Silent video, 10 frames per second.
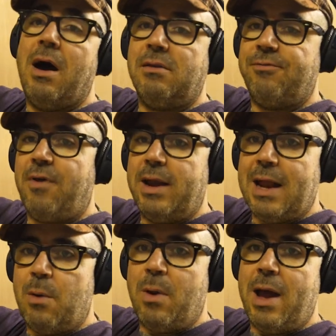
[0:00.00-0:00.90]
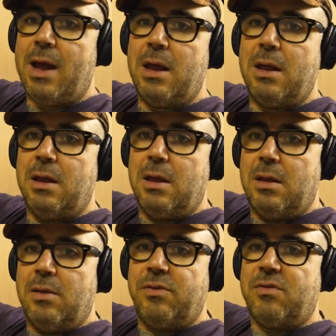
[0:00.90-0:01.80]
hard to find out where
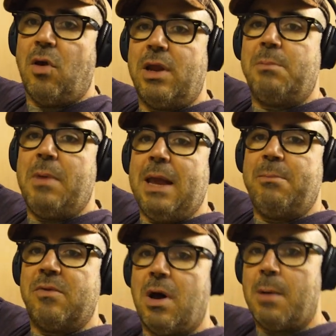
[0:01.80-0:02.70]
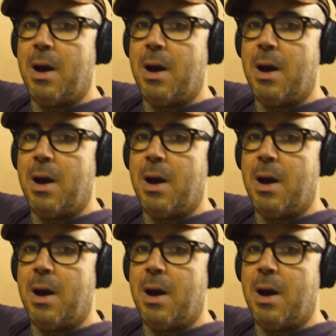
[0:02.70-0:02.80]
solid beams are